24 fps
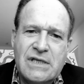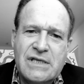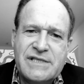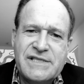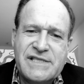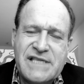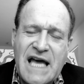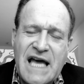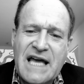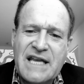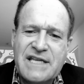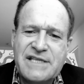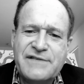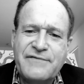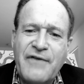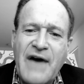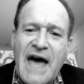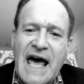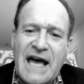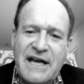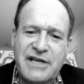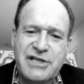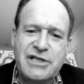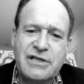
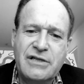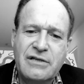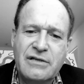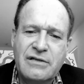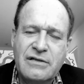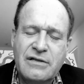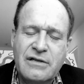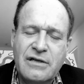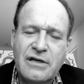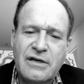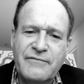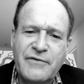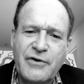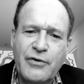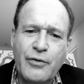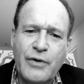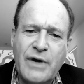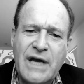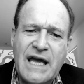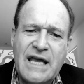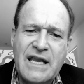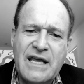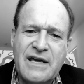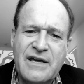satisfaction of
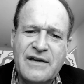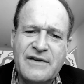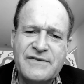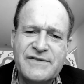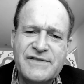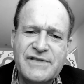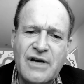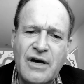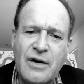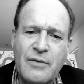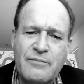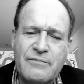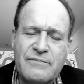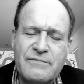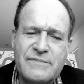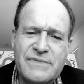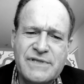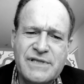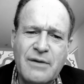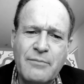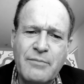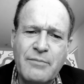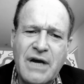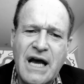creating some
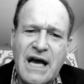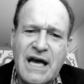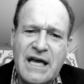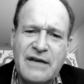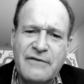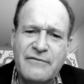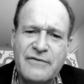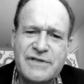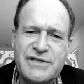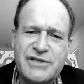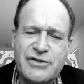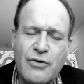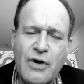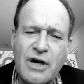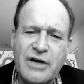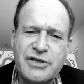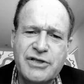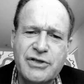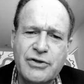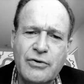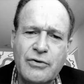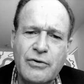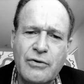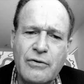kind of a
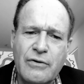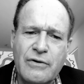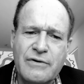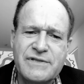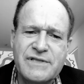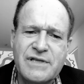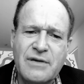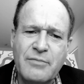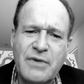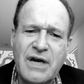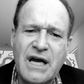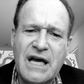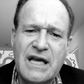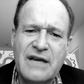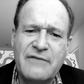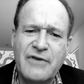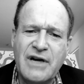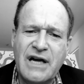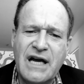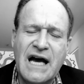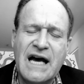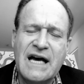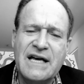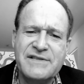structure or some kind of
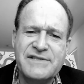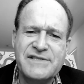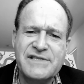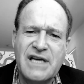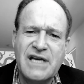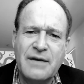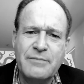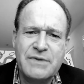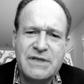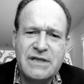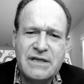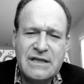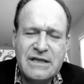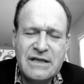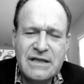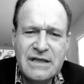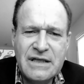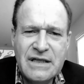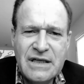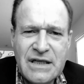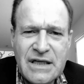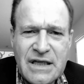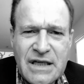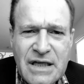a concept.
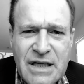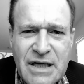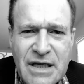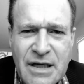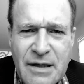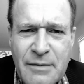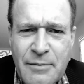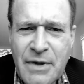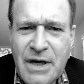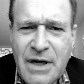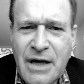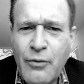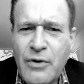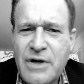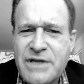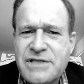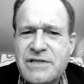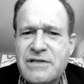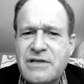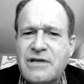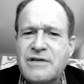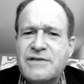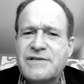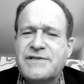But I
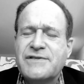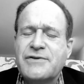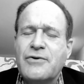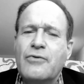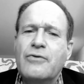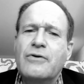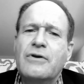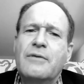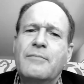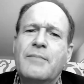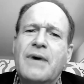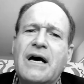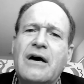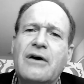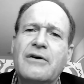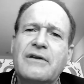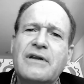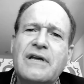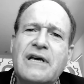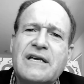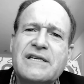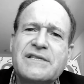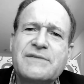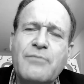wasn't concerned
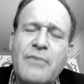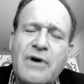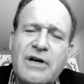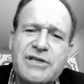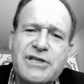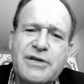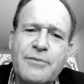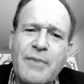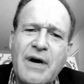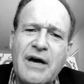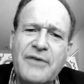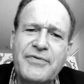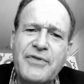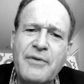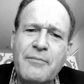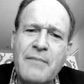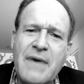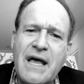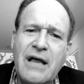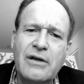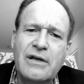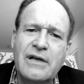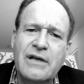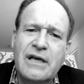as much about the
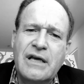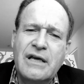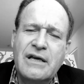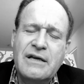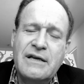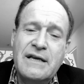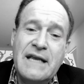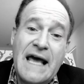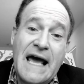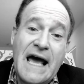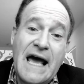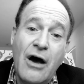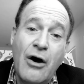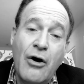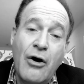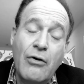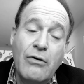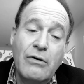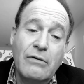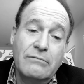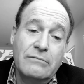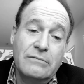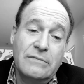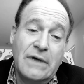melody.
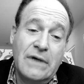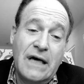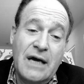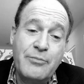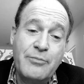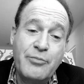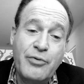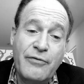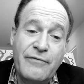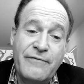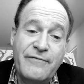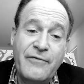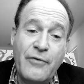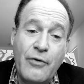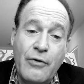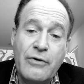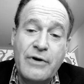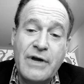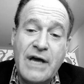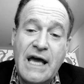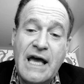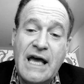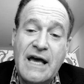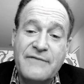Now I
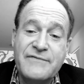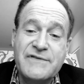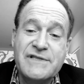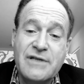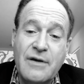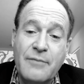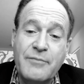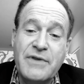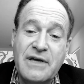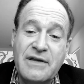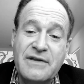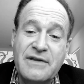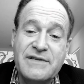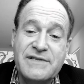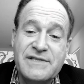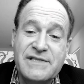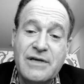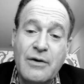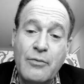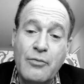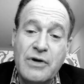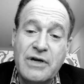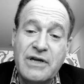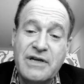prefer to have something that
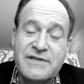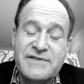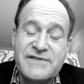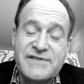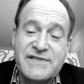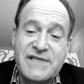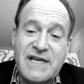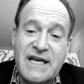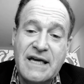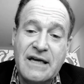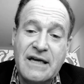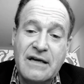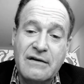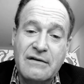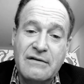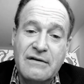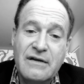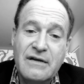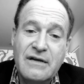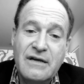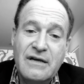someone can sing.